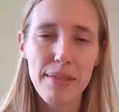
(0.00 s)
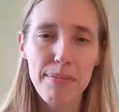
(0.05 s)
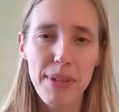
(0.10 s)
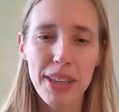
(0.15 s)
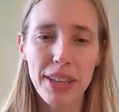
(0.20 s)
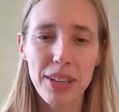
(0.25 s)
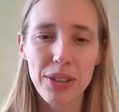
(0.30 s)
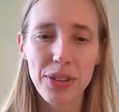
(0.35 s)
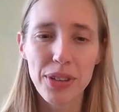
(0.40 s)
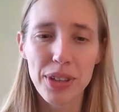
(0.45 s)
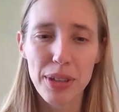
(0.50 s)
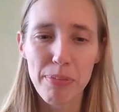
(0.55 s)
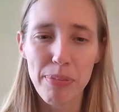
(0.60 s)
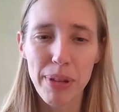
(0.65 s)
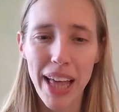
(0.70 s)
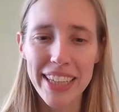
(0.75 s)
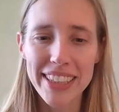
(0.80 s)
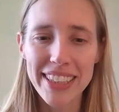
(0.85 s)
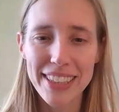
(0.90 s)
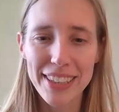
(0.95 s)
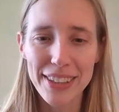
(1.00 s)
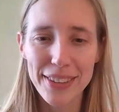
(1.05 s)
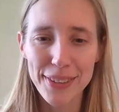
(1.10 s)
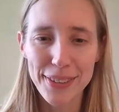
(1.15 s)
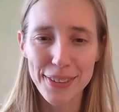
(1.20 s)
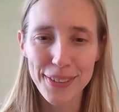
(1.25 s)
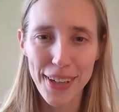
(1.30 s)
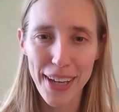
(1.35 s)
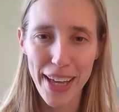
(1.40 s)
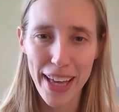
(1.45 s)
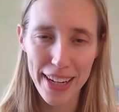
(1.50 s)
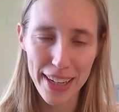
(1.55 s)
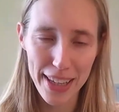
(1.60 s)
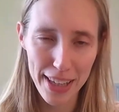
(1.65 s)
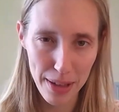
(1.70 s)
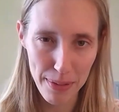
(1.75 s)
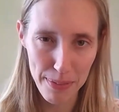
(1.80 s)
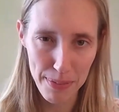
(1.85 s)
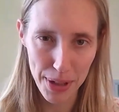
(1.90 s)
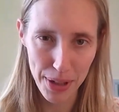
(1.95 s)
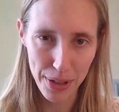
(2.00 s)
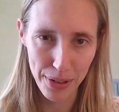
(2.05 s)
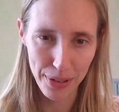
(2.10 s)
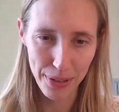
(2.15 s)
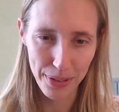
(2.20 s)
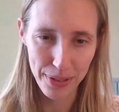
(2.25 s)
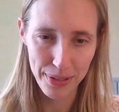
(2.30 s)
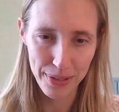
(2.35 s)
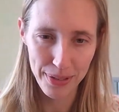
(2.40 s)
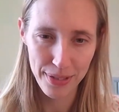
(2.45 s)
May the Lord bless you and keep you.